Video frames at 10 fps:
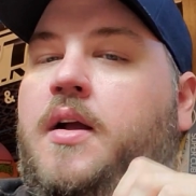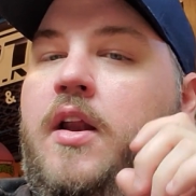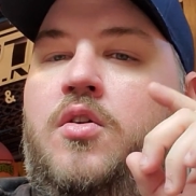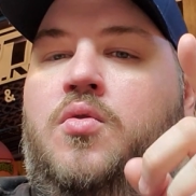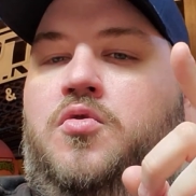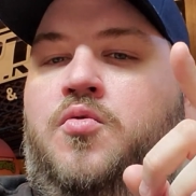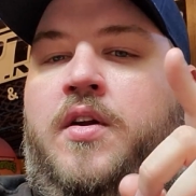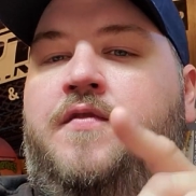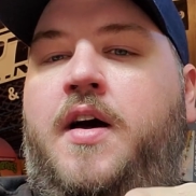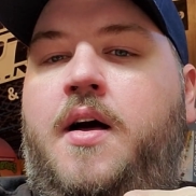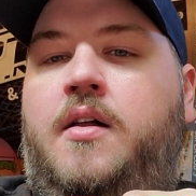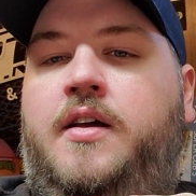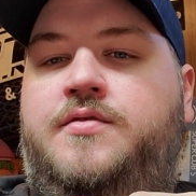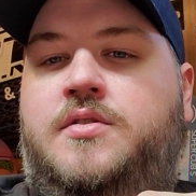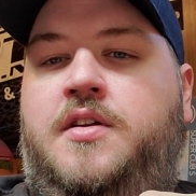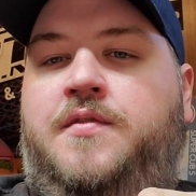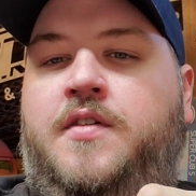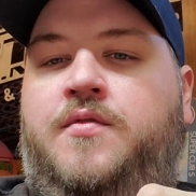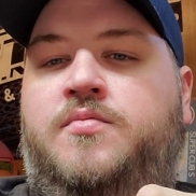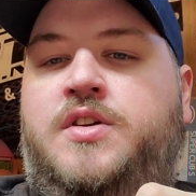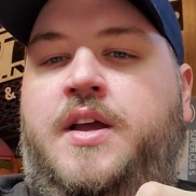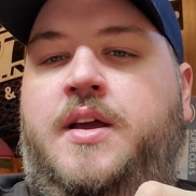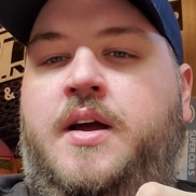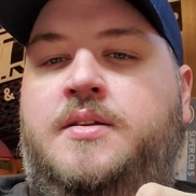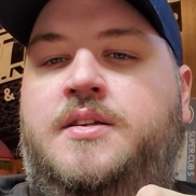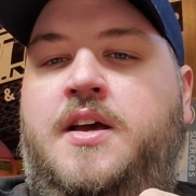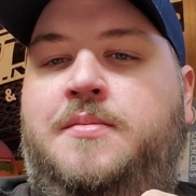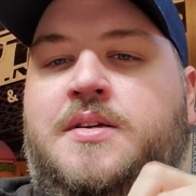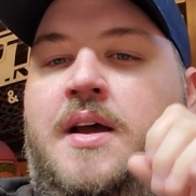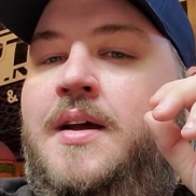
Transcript: Got a cool $25 gift certificate from JConcepts.